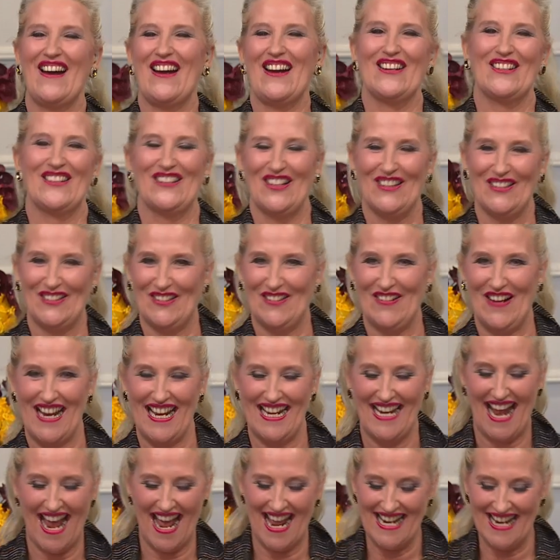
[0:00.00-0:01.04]
oh, you're so
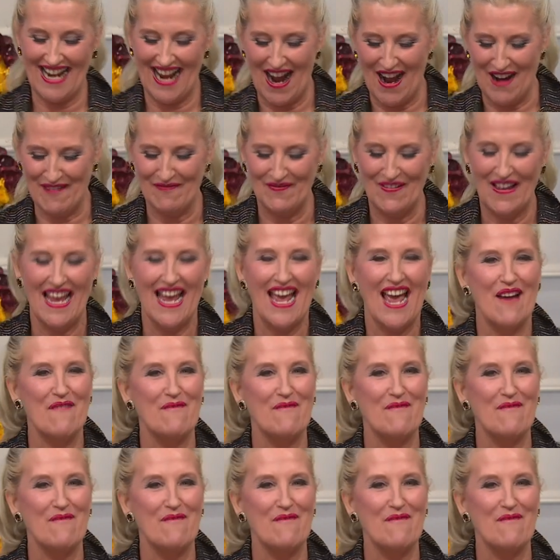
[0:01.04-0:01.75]
sweet. And, um,